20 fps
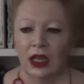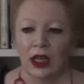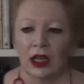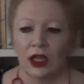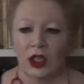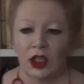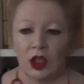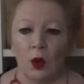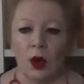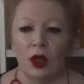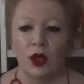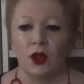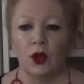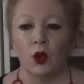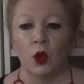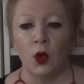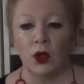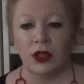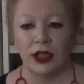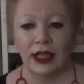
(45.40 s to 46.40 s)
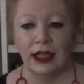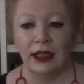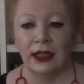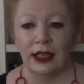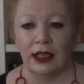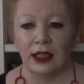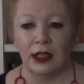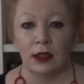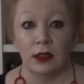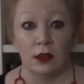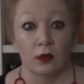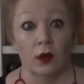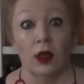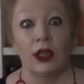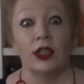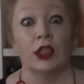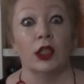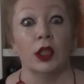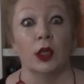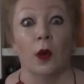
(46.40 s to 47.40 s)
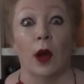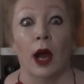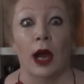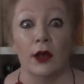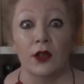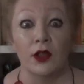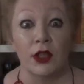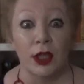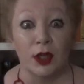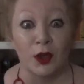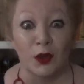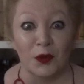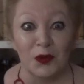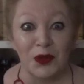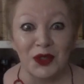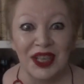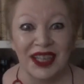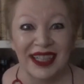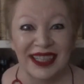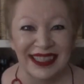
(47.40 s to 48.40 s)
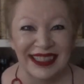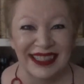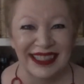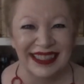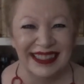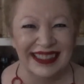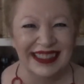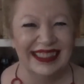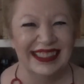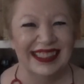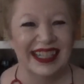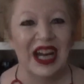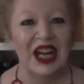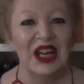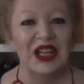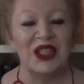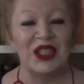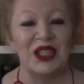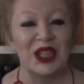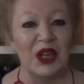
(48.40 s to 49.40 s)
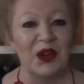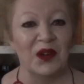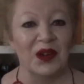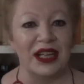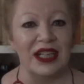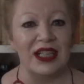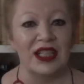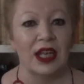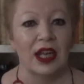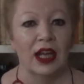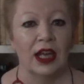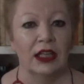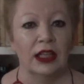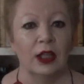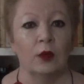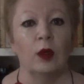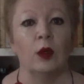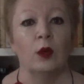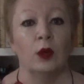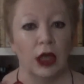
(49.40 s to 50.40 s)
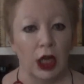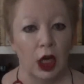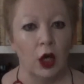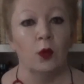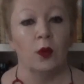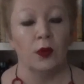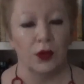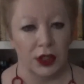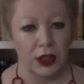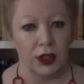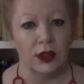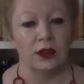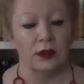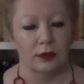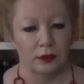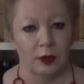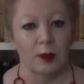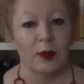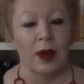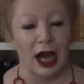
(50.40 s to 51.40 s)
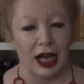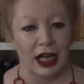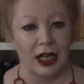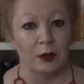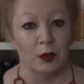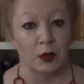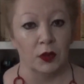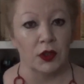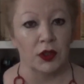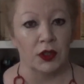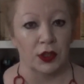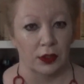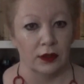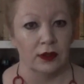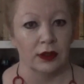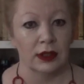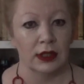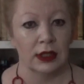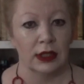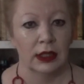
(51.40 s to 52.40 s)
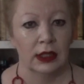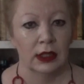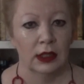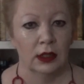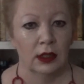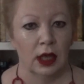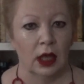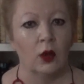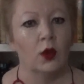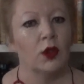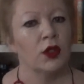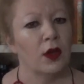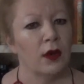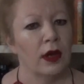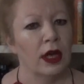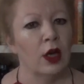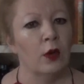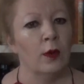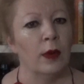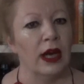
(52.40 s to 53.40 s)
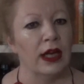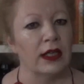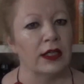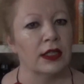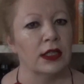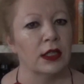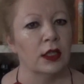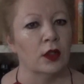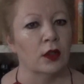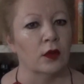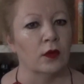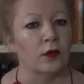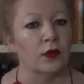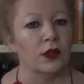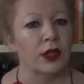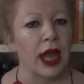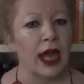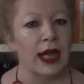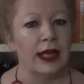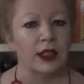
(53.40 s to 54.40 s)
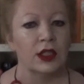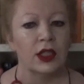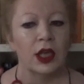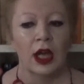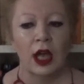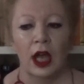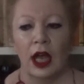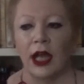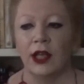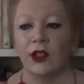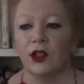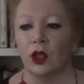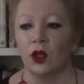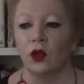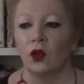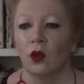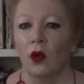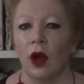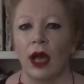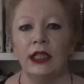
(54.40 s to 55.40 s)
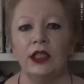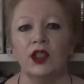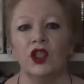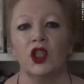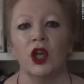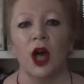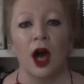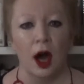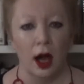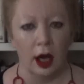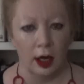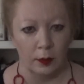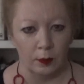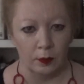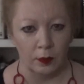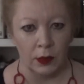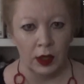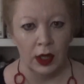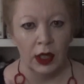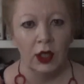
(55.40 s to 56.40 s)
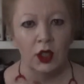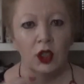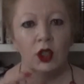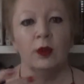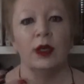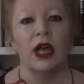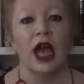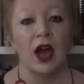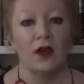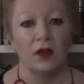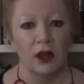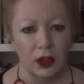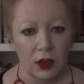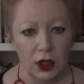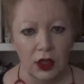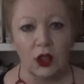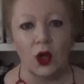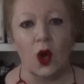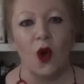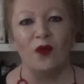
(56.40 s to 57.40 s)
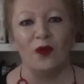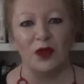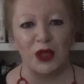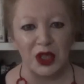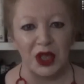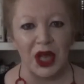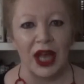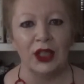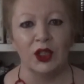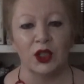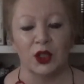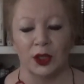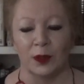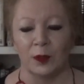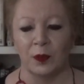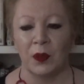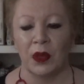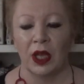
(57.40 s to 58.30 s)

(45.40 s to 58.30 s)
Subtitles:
So I thought in this Rescue Ourselves series that we would help this remarkable student and also help ourselves. And it's a great time to be having this conversation,